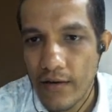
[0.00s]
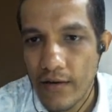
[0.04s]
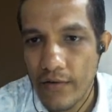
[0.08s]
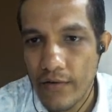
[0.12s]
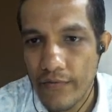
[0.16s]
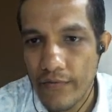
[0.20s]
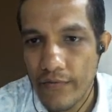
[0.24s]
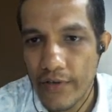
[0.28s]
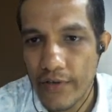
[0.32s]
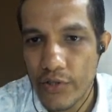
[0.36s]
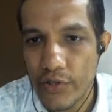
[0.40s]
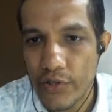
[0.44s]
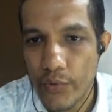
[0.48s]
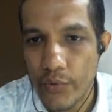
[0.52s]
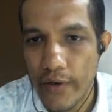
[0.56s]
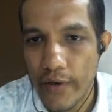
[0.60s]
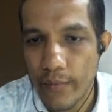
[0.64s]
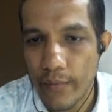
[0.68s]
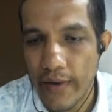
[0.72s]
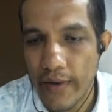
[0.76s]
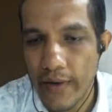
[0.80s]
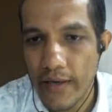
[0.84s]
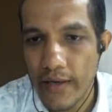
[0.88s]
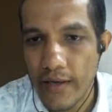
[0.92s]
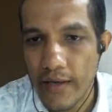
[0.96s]
V square
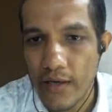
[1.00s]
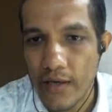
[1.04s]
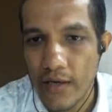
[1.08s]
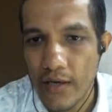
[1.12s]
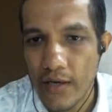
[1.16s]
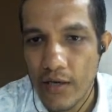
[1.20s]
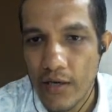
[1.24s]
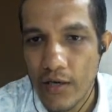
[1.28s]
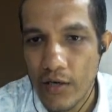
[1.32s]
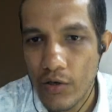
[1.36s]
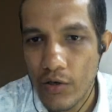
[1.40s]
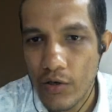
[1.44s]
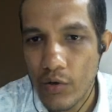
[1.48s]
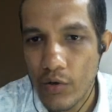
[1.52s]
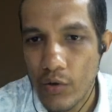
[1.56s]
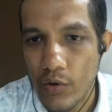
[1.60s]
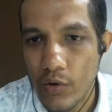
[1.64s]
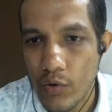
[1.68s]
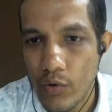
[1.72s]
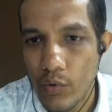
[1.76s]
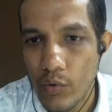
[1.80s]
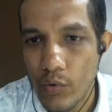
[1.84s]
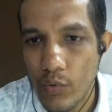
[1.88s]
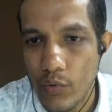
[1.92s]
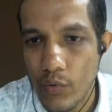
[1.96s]
by
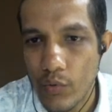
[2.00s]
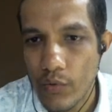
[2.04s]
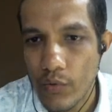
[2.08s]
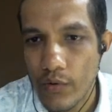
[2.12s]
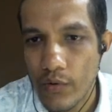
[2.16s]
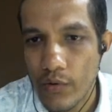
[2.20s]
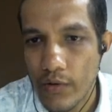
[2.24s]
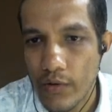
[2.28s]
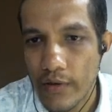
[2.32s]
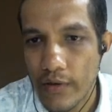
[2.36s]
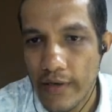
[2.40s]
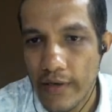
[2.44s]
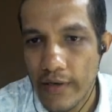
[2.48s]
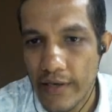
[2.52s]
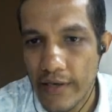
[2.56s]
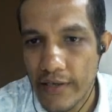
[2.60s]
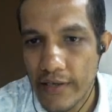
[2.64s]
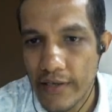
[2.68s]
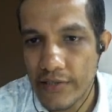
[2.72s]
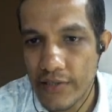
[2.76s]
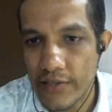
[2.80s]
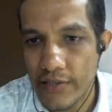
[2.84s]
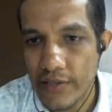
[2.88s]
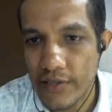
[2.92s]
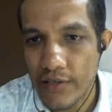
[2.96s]
2
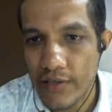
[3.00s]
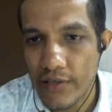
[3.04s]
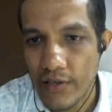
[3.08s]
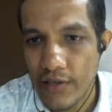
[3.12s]
dg.